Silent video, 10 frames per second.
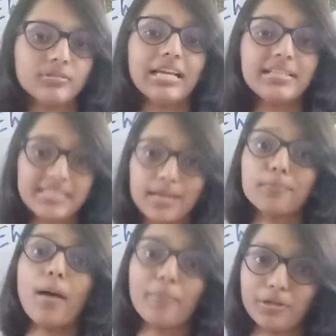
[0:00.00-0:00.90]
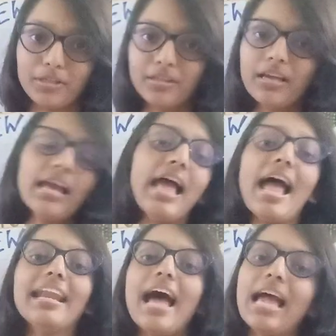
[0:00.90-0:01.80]
That is their property.
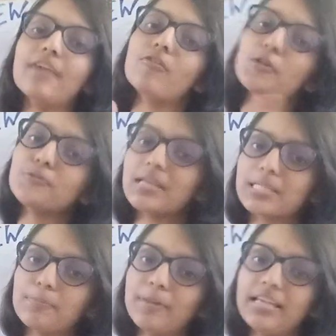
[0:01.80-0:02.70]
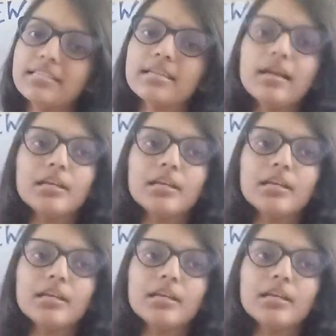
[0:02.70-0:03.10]
And I have also explained